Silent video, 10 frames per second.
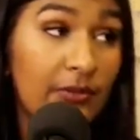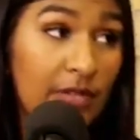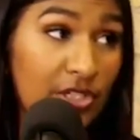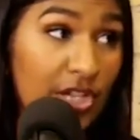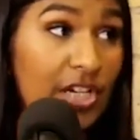think
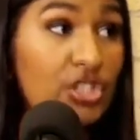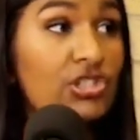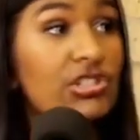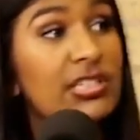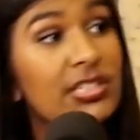of the
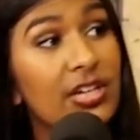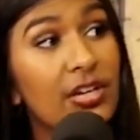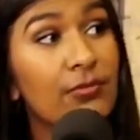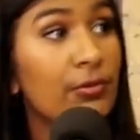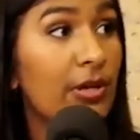education
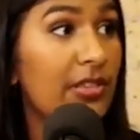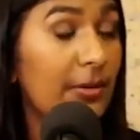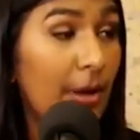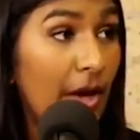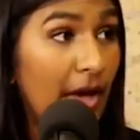system, you might
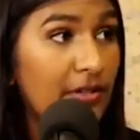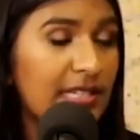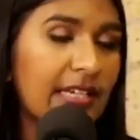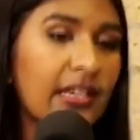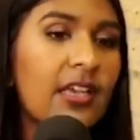think about
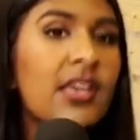housing.